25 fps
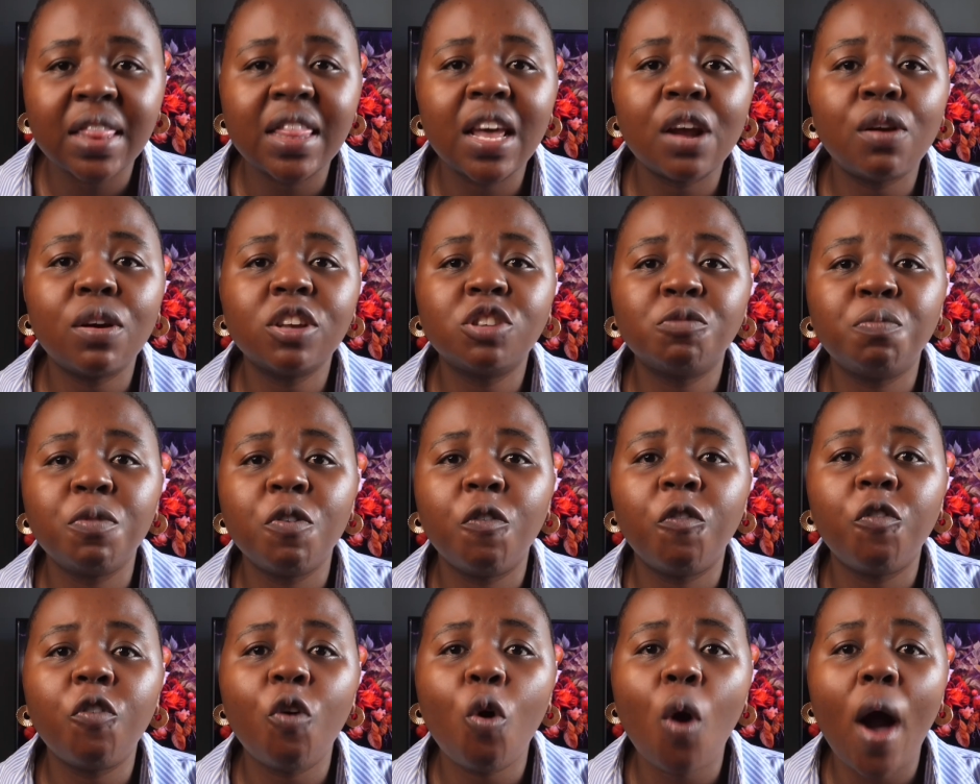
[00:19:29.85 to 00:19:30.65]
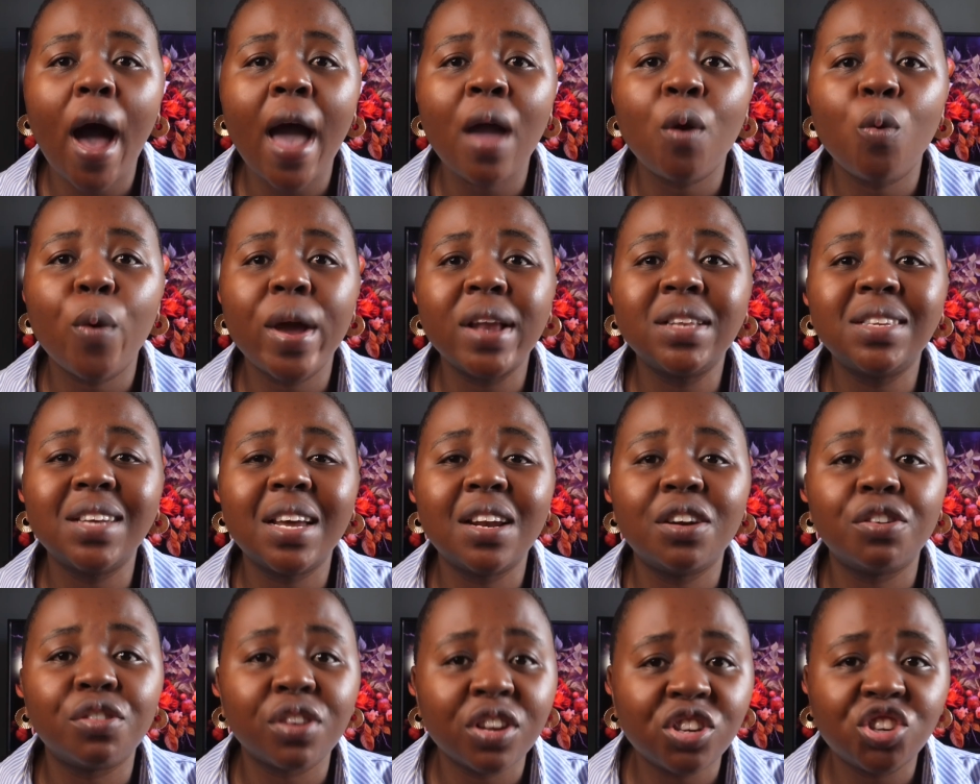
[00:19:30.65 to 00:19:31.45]
That was before I went
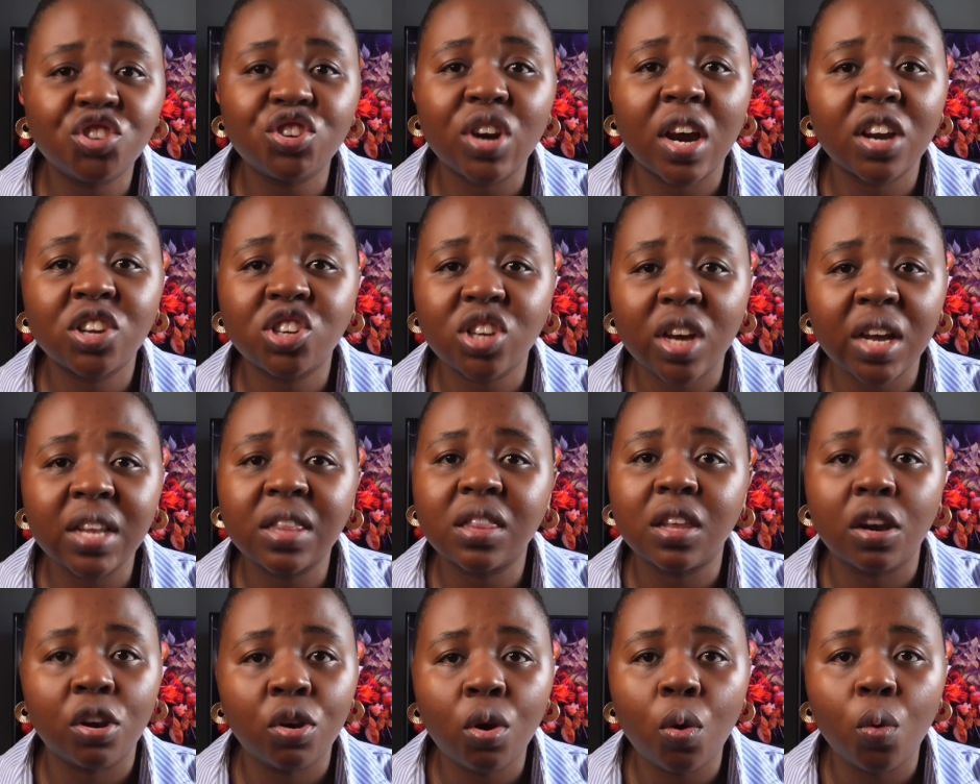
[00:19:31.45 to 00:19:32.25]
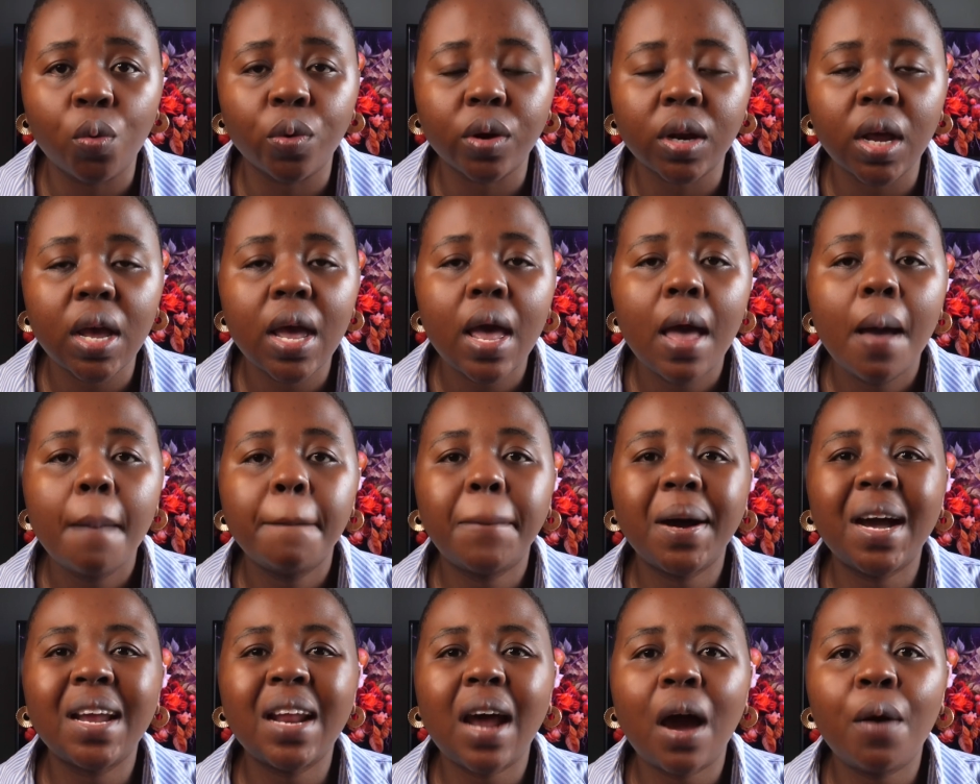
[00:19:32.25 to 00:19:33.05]
and restructured the loan,
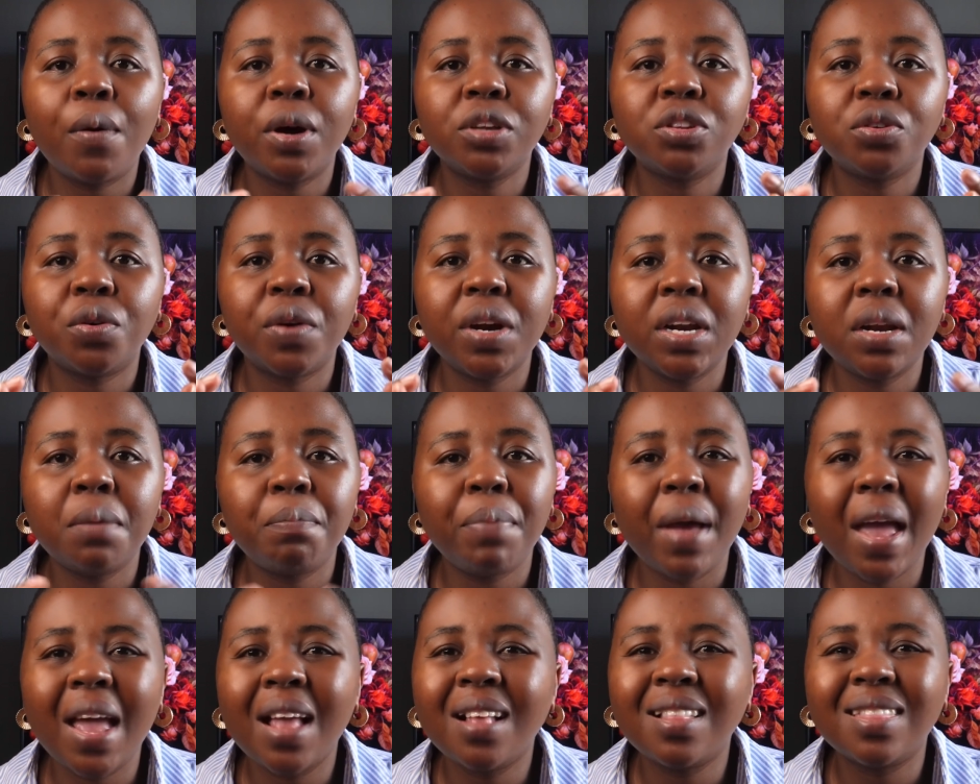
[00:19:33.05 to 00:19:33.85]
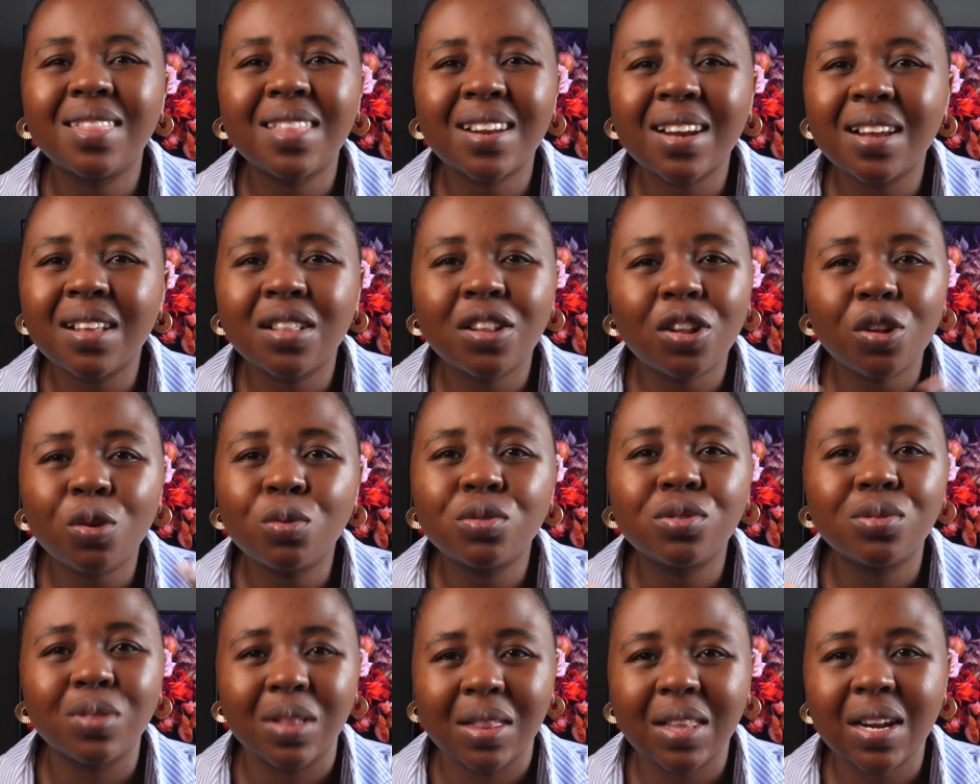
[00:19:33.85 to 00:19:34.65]
but I was already paying
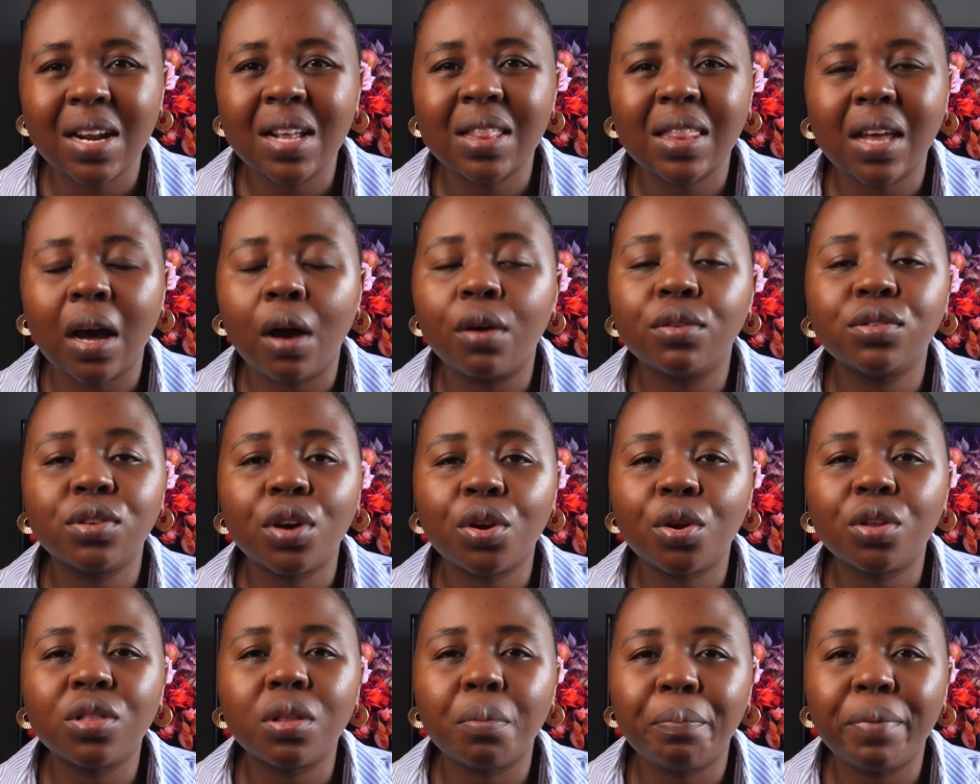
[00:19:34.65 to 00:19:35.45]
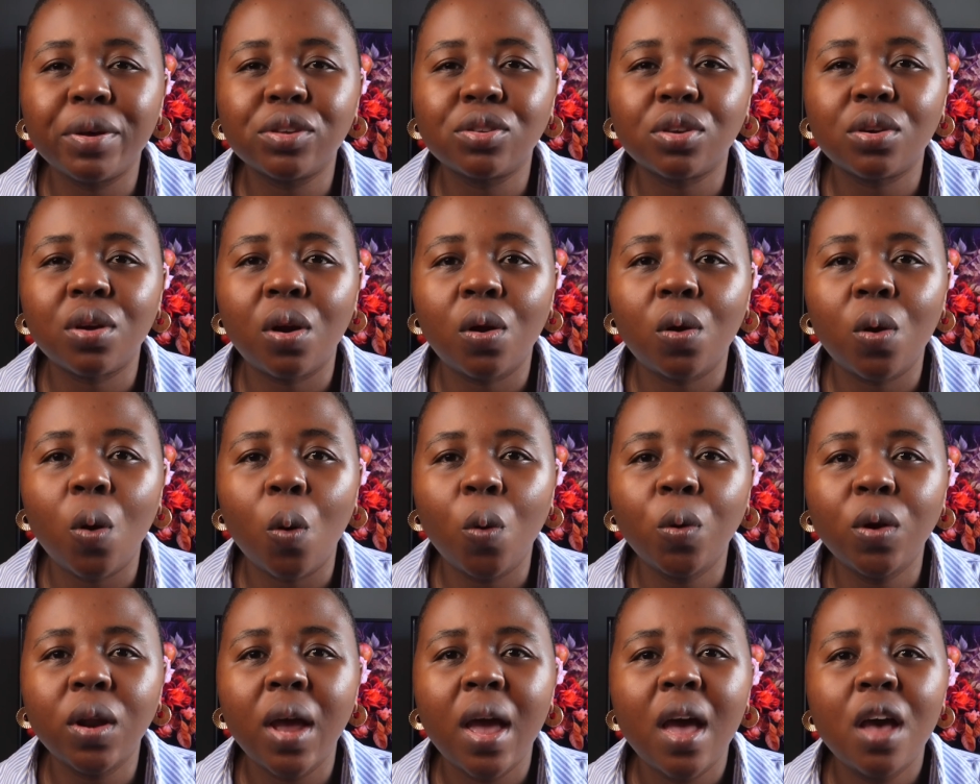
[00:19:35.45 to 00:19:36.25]
close to 3,000 on the personal
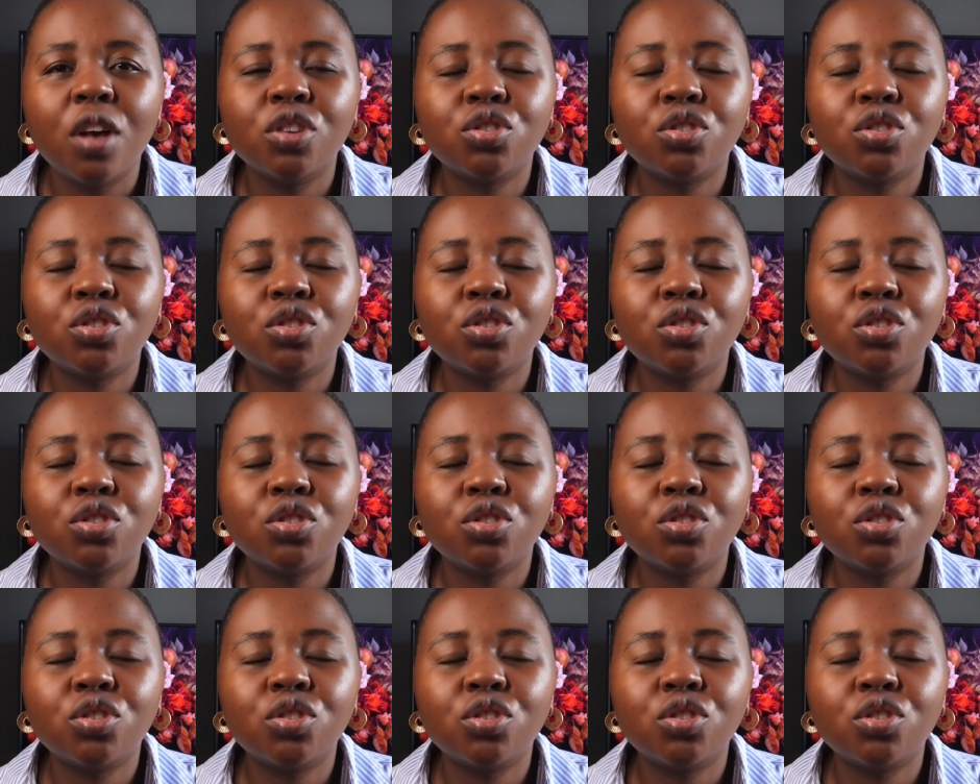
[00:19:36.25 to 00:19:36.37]
loan.